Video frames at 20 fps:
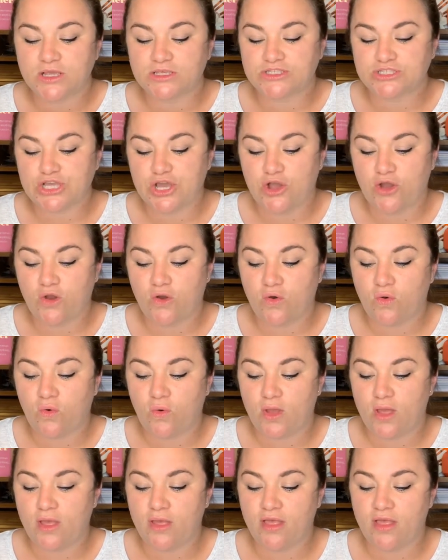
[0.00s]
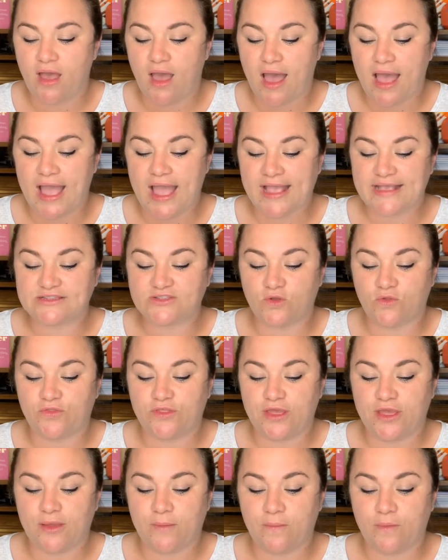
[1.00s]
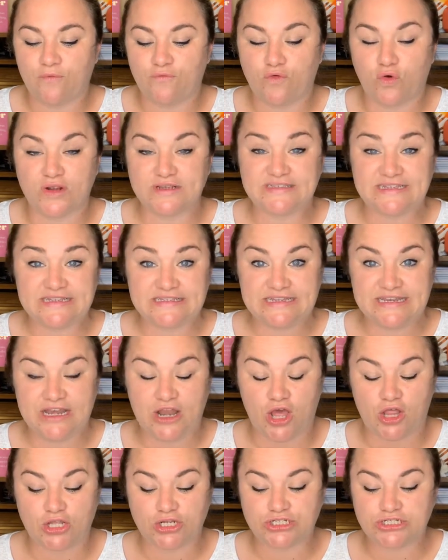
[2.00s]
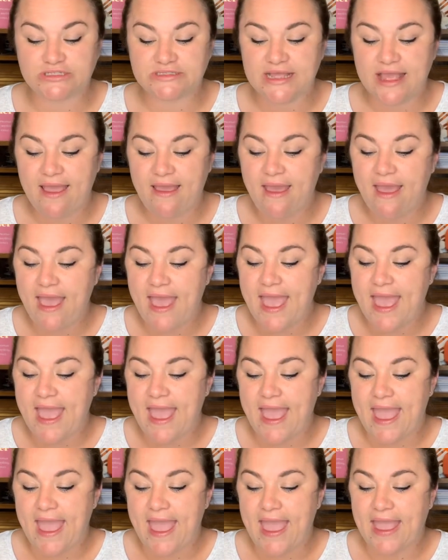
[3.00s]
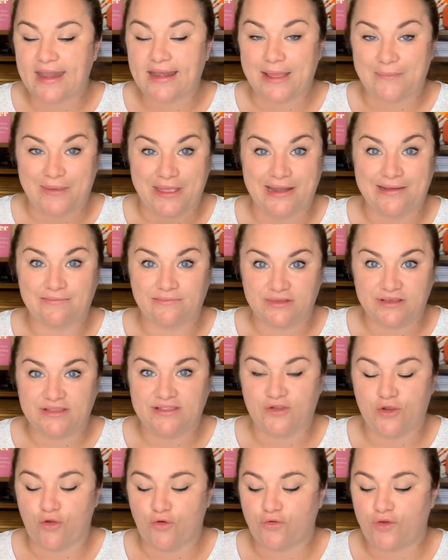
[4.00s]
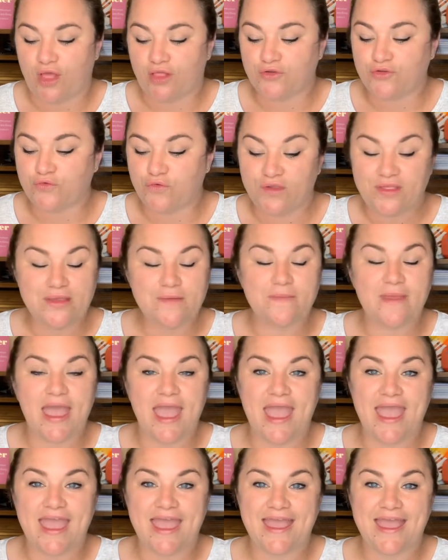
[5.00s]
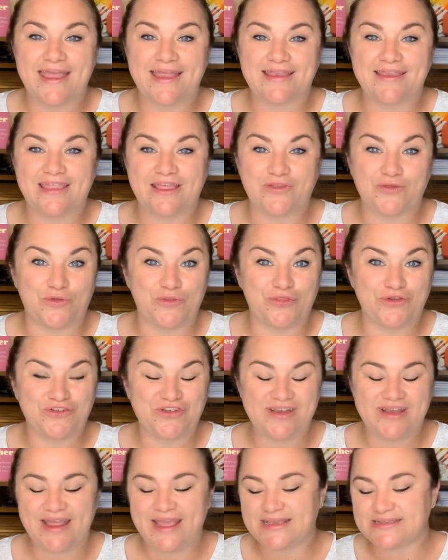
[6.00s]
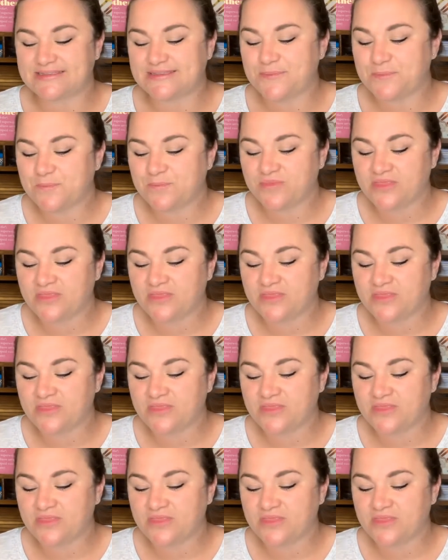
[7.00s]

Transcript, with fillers: So I sold them for $16 and I paid $0 for them and they sold in 13 days.